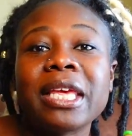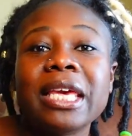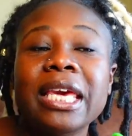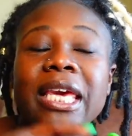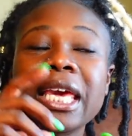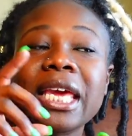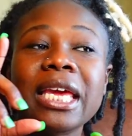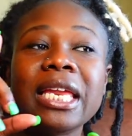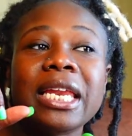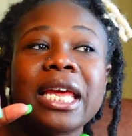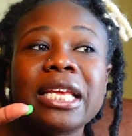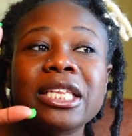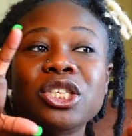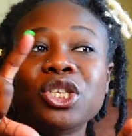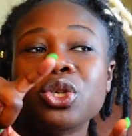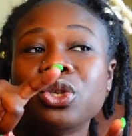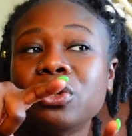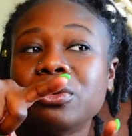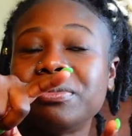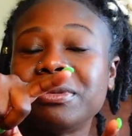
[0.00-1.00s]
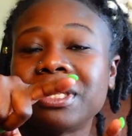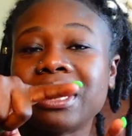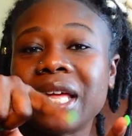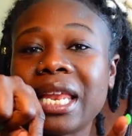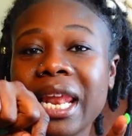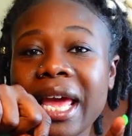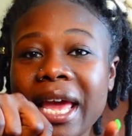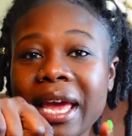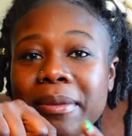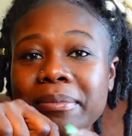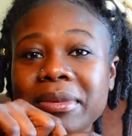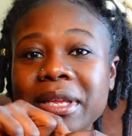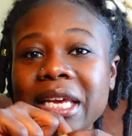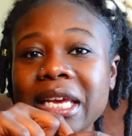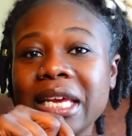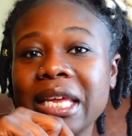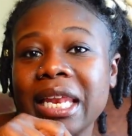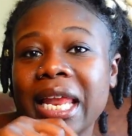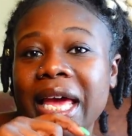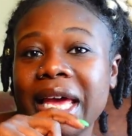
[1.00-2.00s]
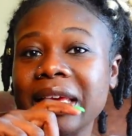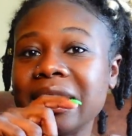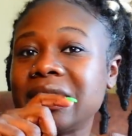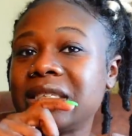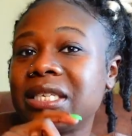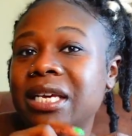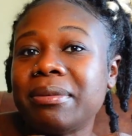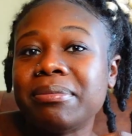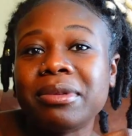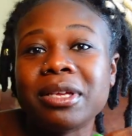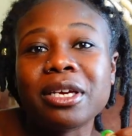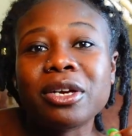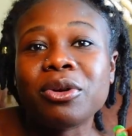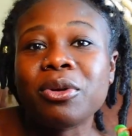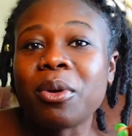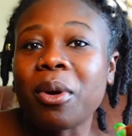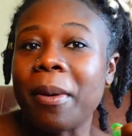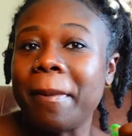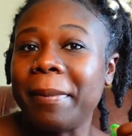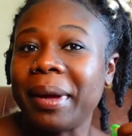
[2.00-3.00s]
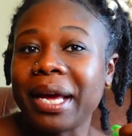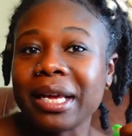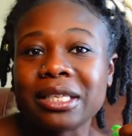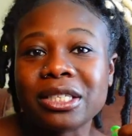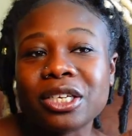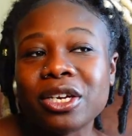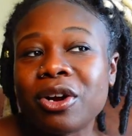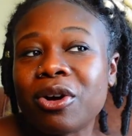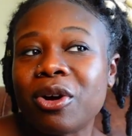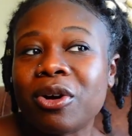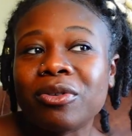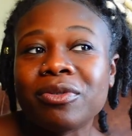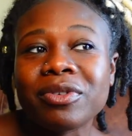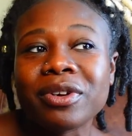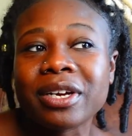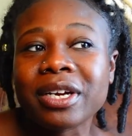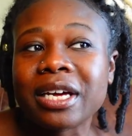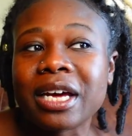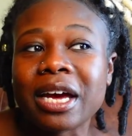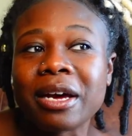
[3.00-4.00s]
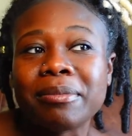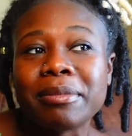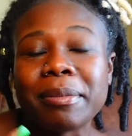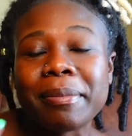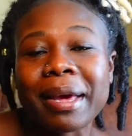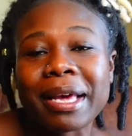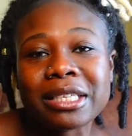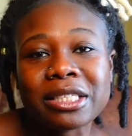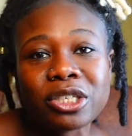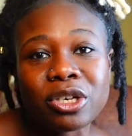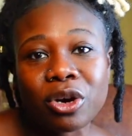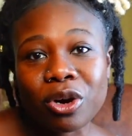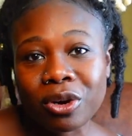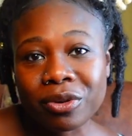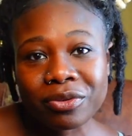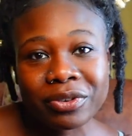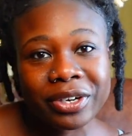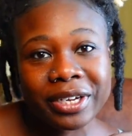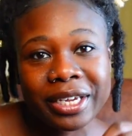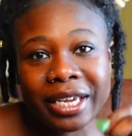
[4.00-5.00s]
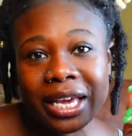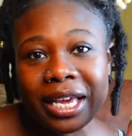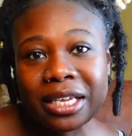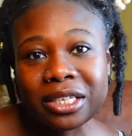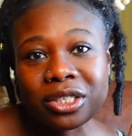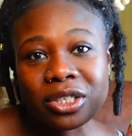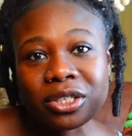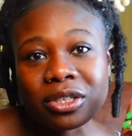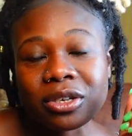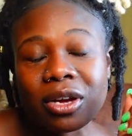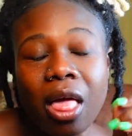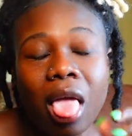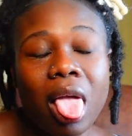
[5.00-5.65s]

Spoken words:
getting their tubes clamped and like something growing back to your ovary and coming back to your ovarian cancer.